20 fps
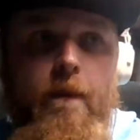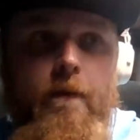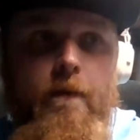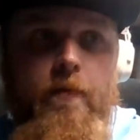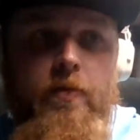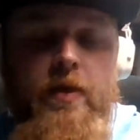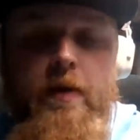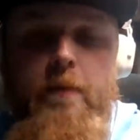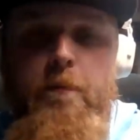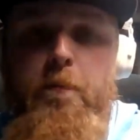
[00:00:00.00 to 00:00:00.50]

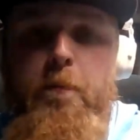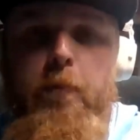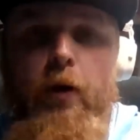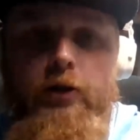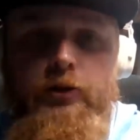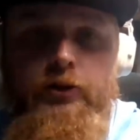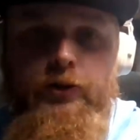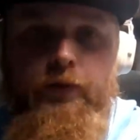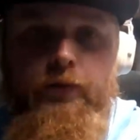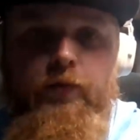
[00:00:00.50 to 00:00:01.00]
the
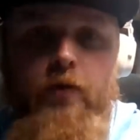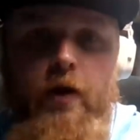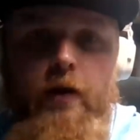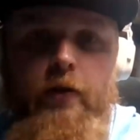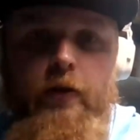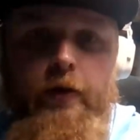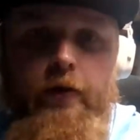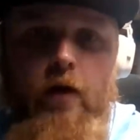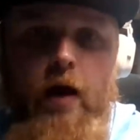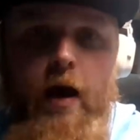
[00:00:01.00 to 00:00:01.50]

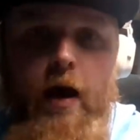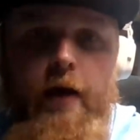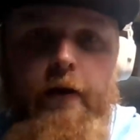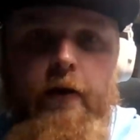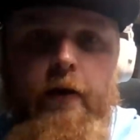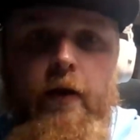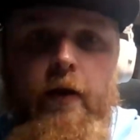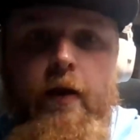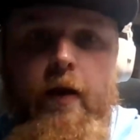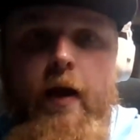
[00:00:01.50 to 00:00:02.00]
budget-friendly rod.
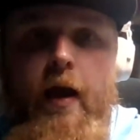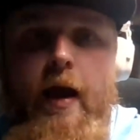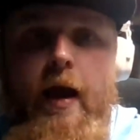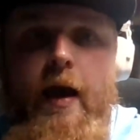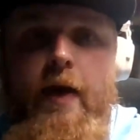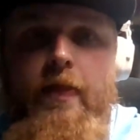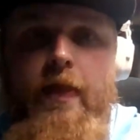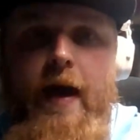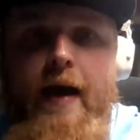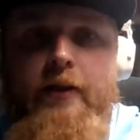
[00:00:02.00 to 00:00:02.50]

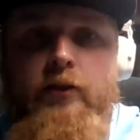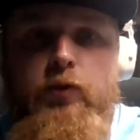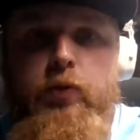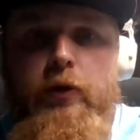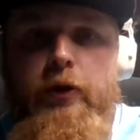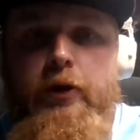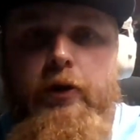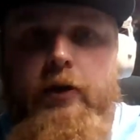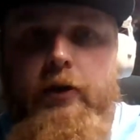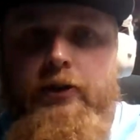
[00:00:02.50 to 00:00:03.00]
And that's
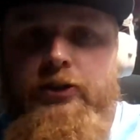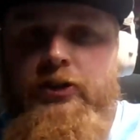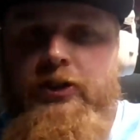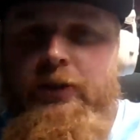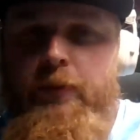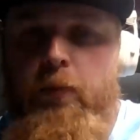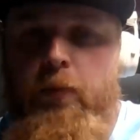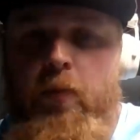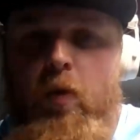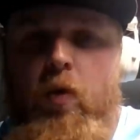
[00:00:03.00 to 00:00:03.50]
where you're going to
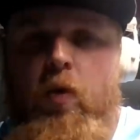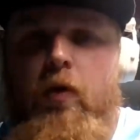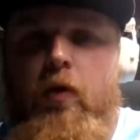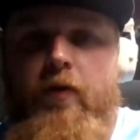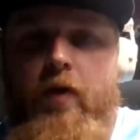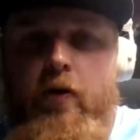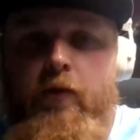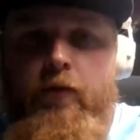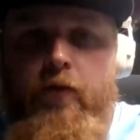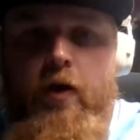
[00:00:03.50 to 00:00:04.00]
see more of
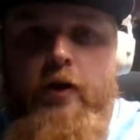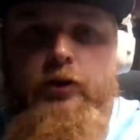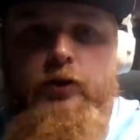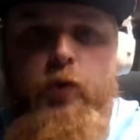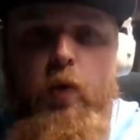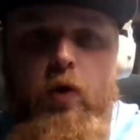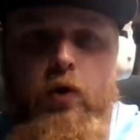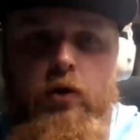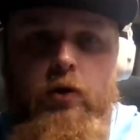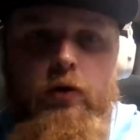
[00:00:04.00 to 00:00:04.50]
our
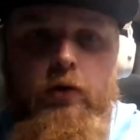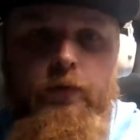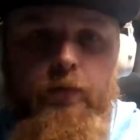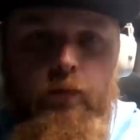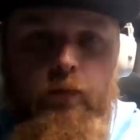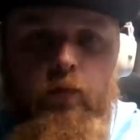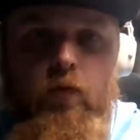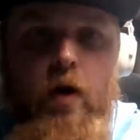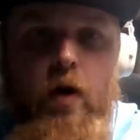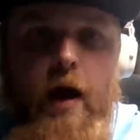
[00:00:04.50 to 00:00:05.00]
freshwater
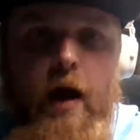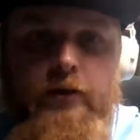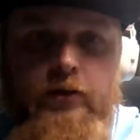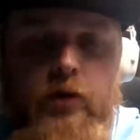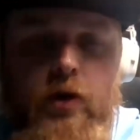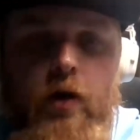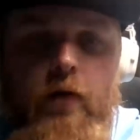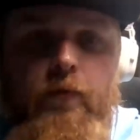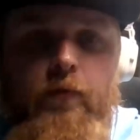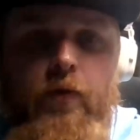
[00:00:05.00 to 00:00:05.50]
rods
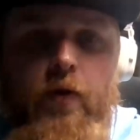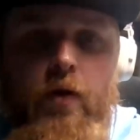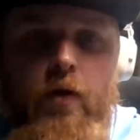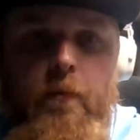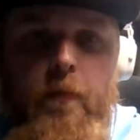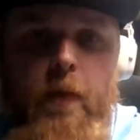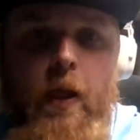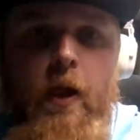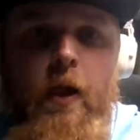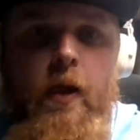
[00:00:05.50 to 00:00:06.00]
come
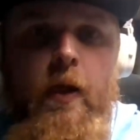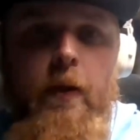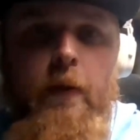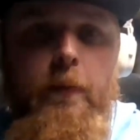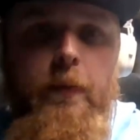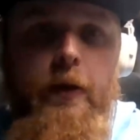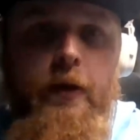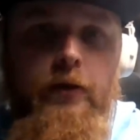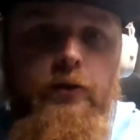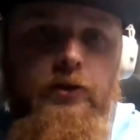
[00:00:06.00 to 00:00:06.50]
from,
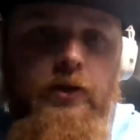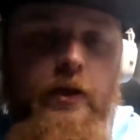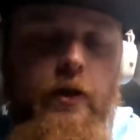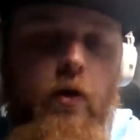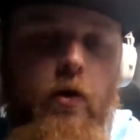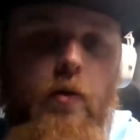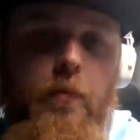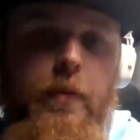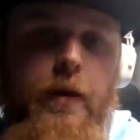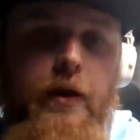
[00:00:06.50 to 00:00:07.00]
because they
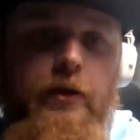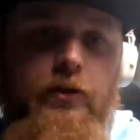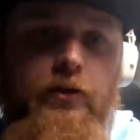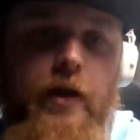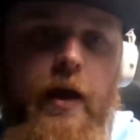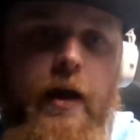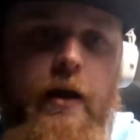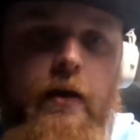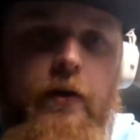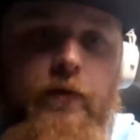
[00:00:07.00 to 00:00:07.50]
are
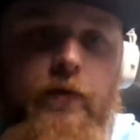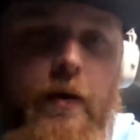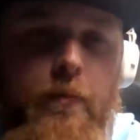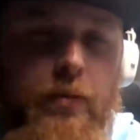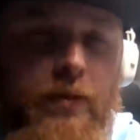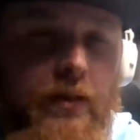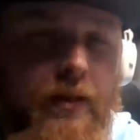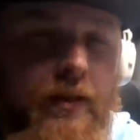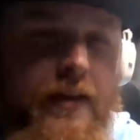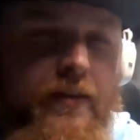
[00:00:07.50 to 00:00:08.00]
based out of, I
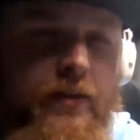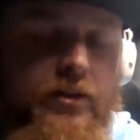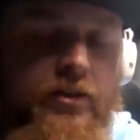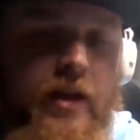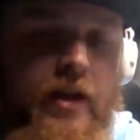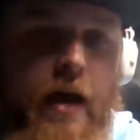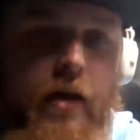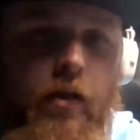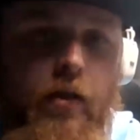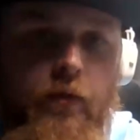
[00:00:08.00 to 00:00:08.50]
believe it's
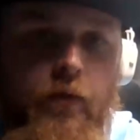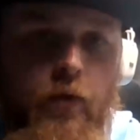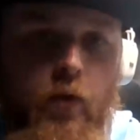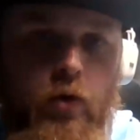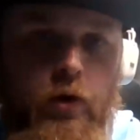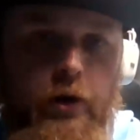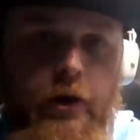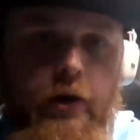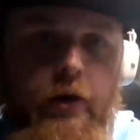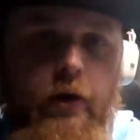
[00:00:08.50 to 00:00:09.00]

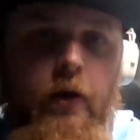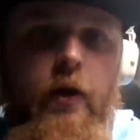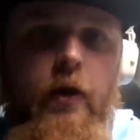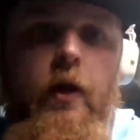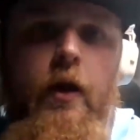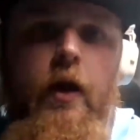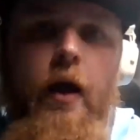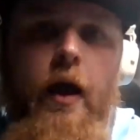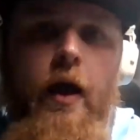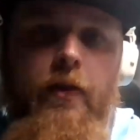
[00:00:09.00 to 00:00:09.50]
California.
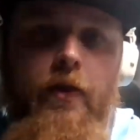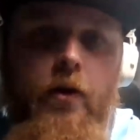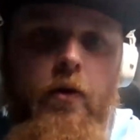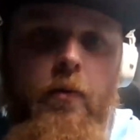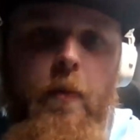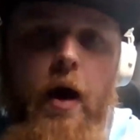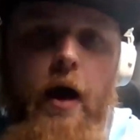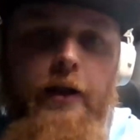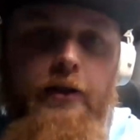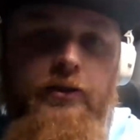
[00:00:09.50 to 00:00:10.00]
And their
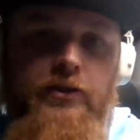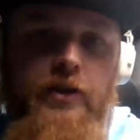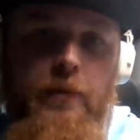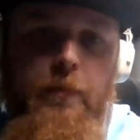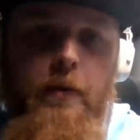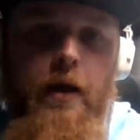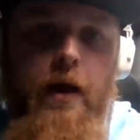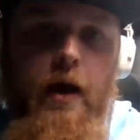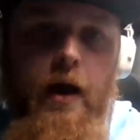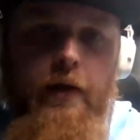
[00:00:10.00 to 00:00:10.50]

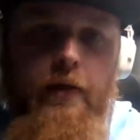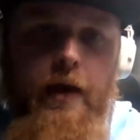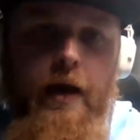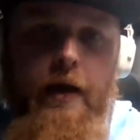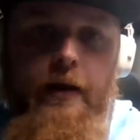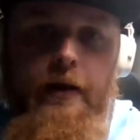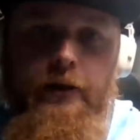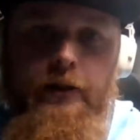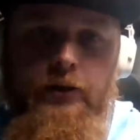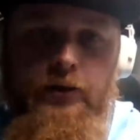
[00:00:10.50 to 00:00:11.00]
mindset behind
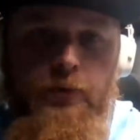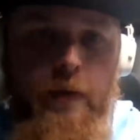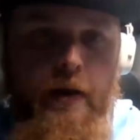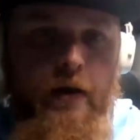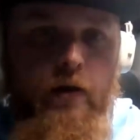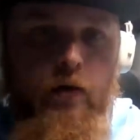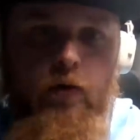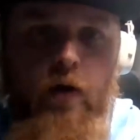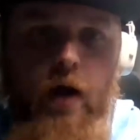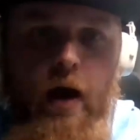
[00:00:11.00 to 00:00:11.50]
that is
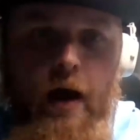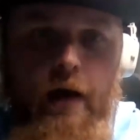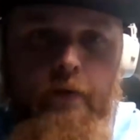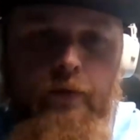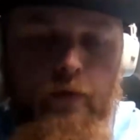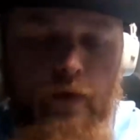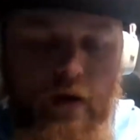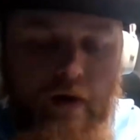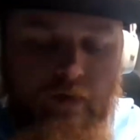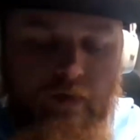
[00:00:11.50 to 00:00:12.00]
make a rod
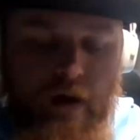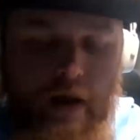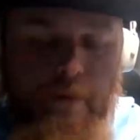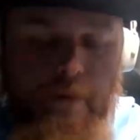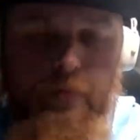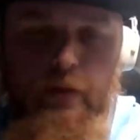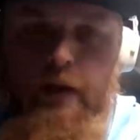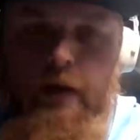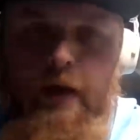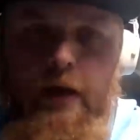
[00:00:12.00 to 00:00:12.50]
for every
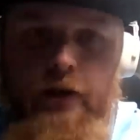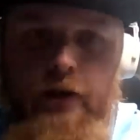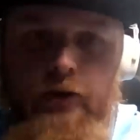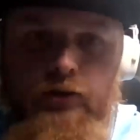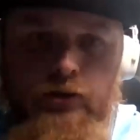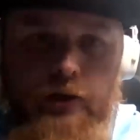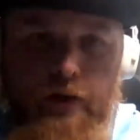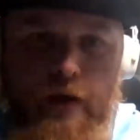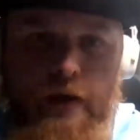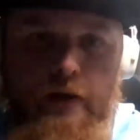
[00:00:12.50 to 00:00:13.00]

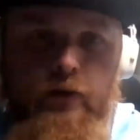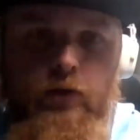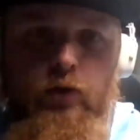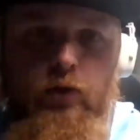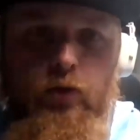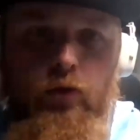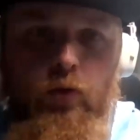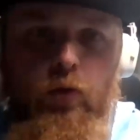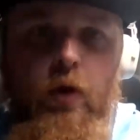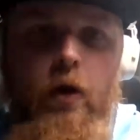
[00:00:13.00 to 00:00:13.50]
application. And they
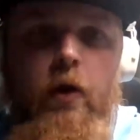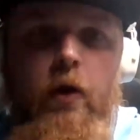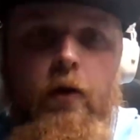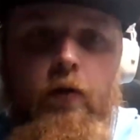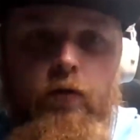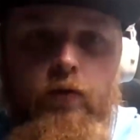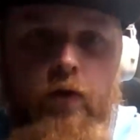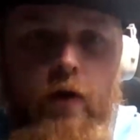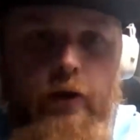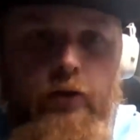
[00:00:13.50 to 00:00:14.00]
do
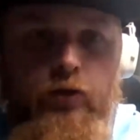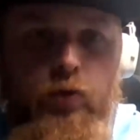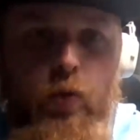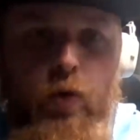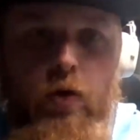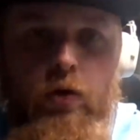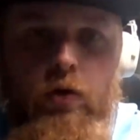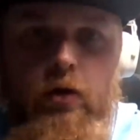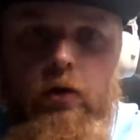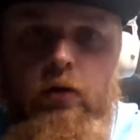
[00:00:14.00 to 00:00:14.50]

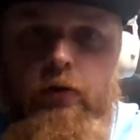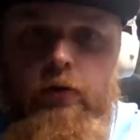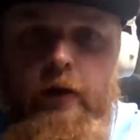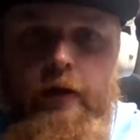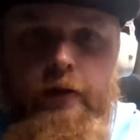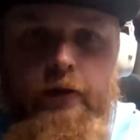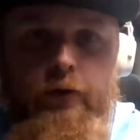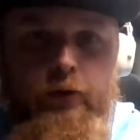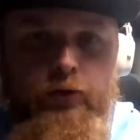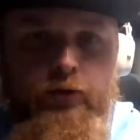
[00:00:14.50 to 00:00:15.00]
freshwater,
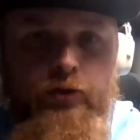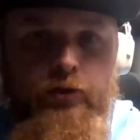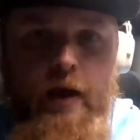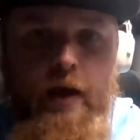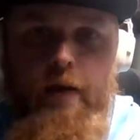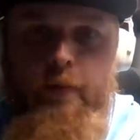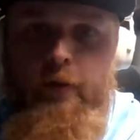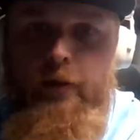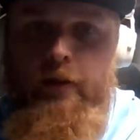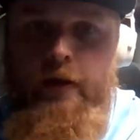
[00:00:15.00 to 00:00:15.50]
they do
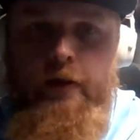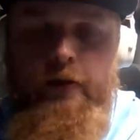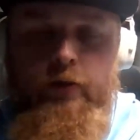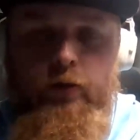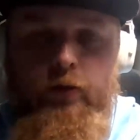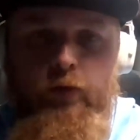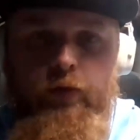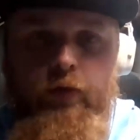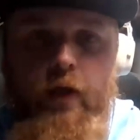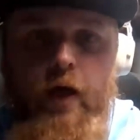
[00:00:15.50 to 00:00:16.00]
salmon, they
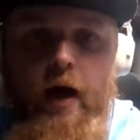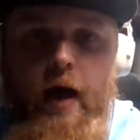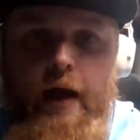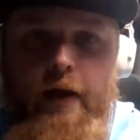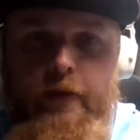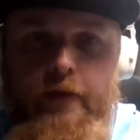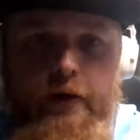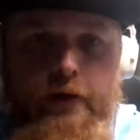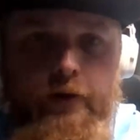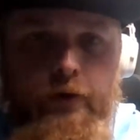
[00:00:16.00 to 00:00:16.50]
do
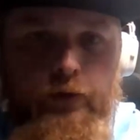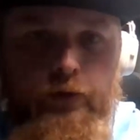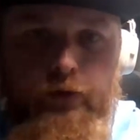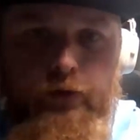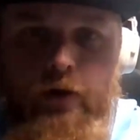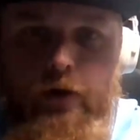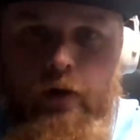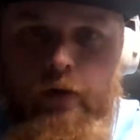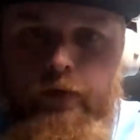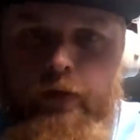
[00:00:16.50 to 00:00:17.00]
fly, they do
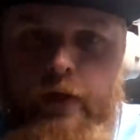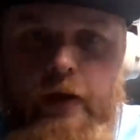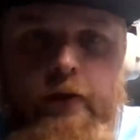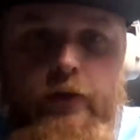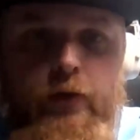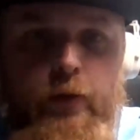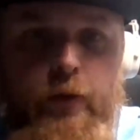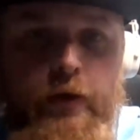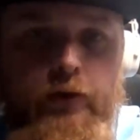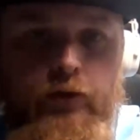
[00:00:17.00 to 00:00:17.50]
surf, they
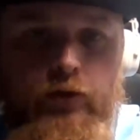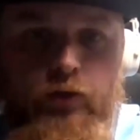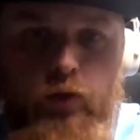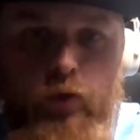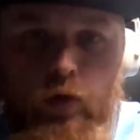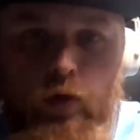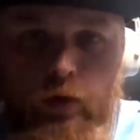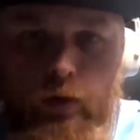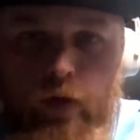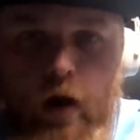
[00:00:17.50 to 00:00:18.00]
do
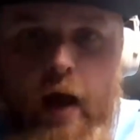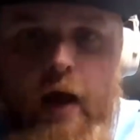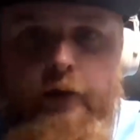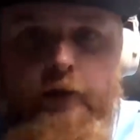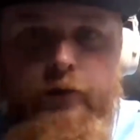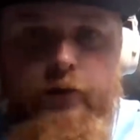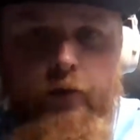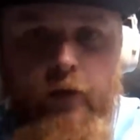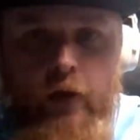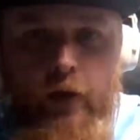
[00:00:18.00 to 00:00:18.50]
inshore
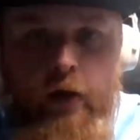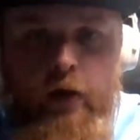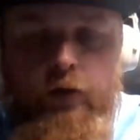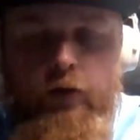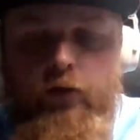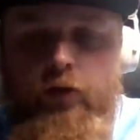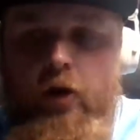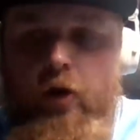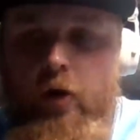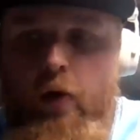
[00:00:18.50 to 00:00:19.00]
rods.
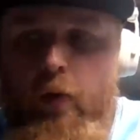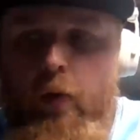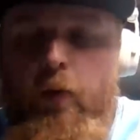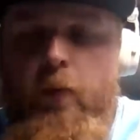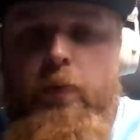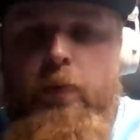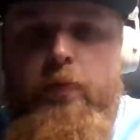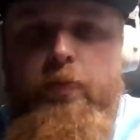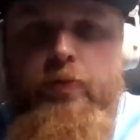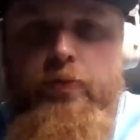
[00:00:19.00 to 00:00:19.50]
So
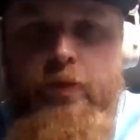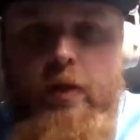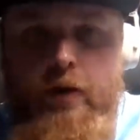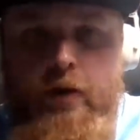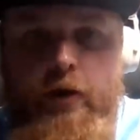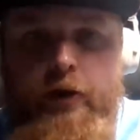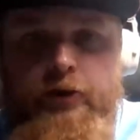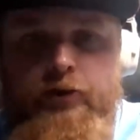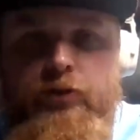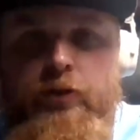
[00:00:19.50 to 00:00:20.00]
the
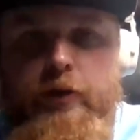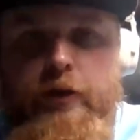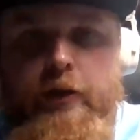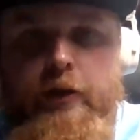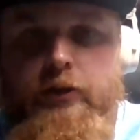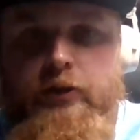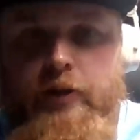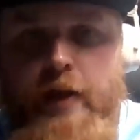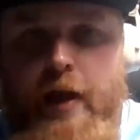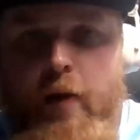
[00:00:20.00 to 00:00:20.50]
nice thing
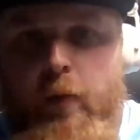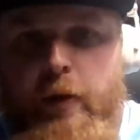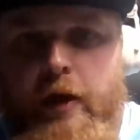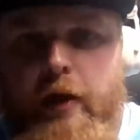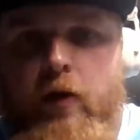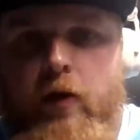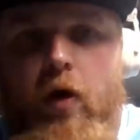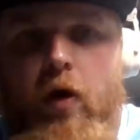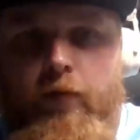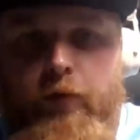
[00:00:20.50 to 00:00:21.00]
is now we
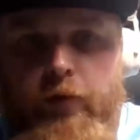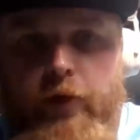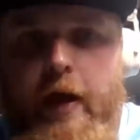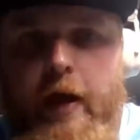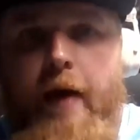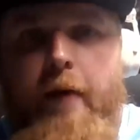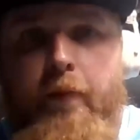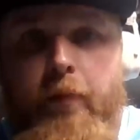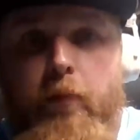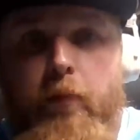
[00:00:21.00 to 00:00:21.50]
can offer
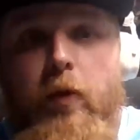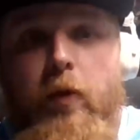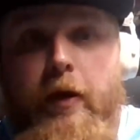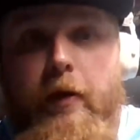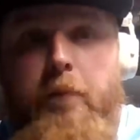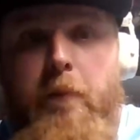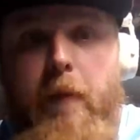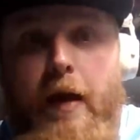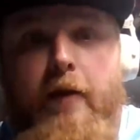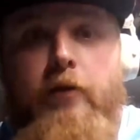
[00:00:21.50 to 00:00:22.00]
that. We
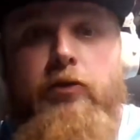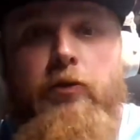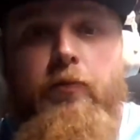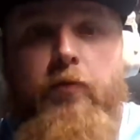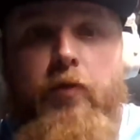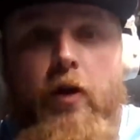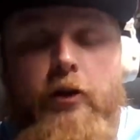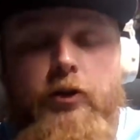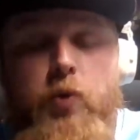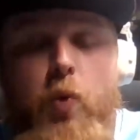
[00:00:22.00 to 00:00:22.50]
can make some
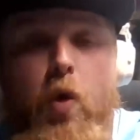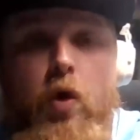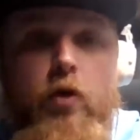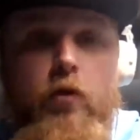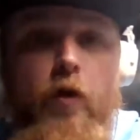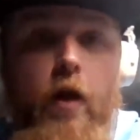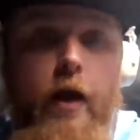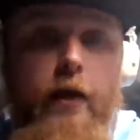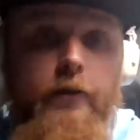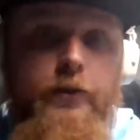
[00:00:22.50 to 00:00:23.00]
freshwater
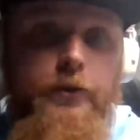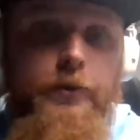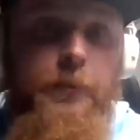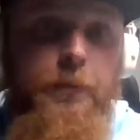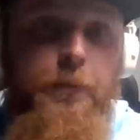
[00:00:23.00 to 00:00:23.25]
rods.